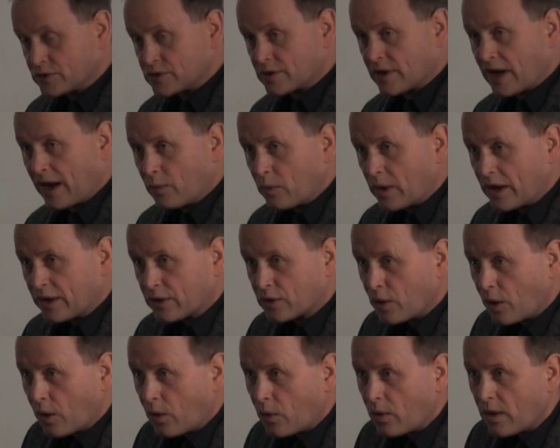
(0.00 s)
future, how will
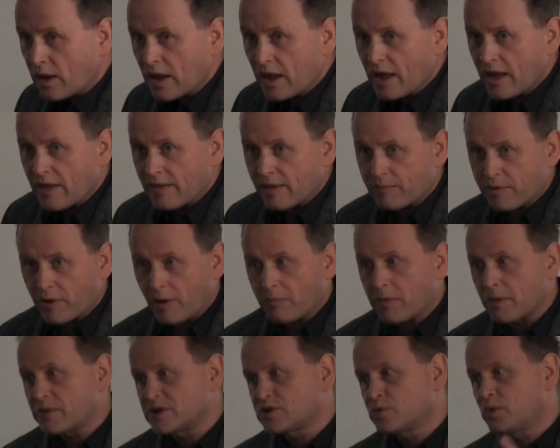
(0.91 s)
it go? The
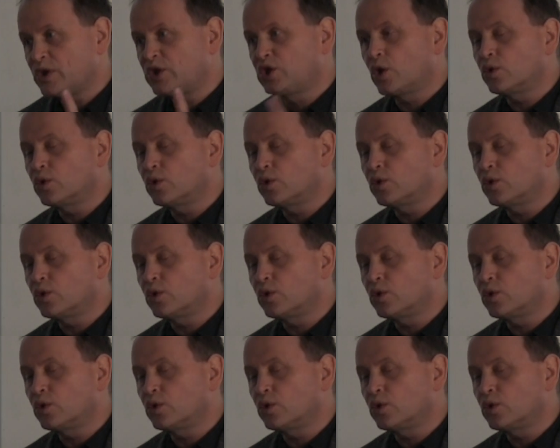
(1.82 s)
problem is we